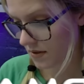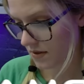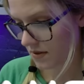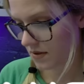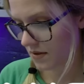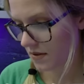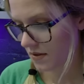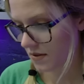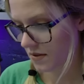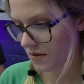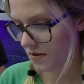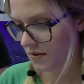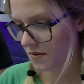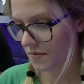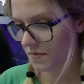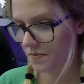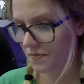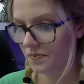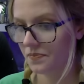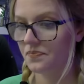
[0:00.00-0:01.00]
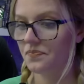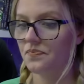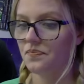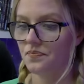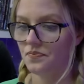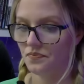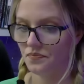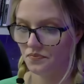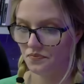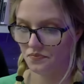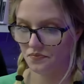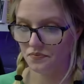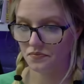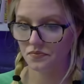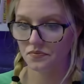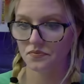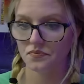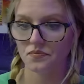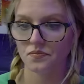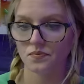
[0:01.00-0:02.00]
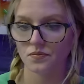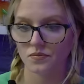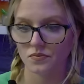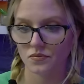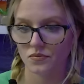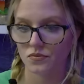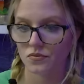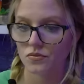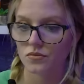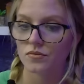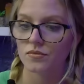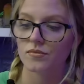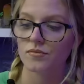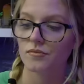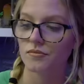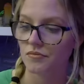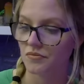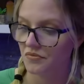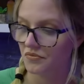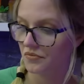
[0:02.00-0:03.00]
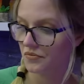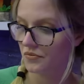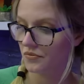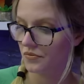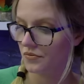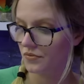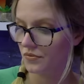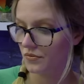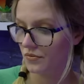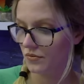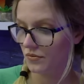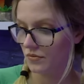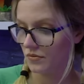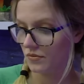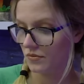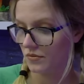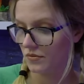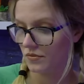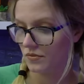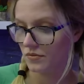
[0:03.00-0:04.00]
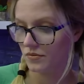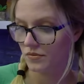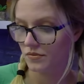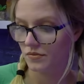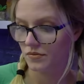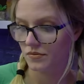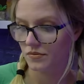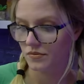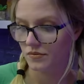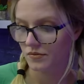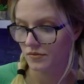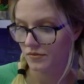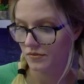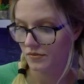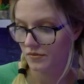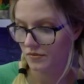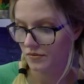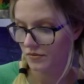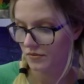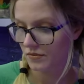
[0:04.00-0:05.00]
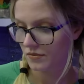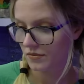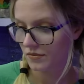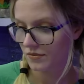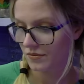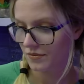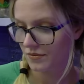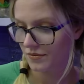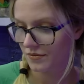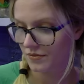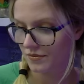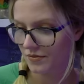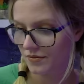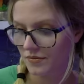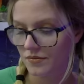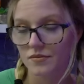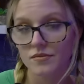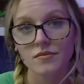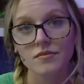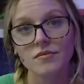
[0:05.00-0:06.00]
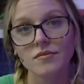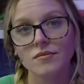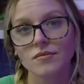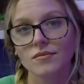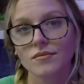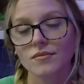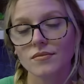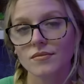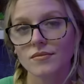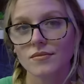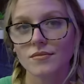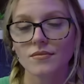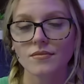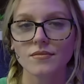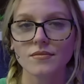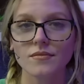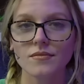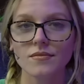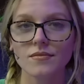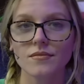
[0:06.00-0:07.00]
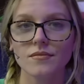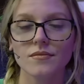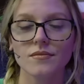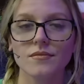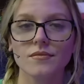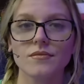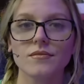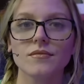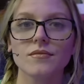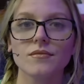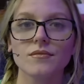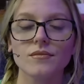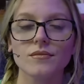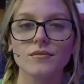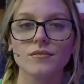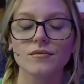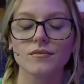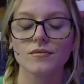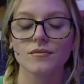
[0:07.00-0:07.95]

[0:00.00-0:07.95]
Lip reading: (silent)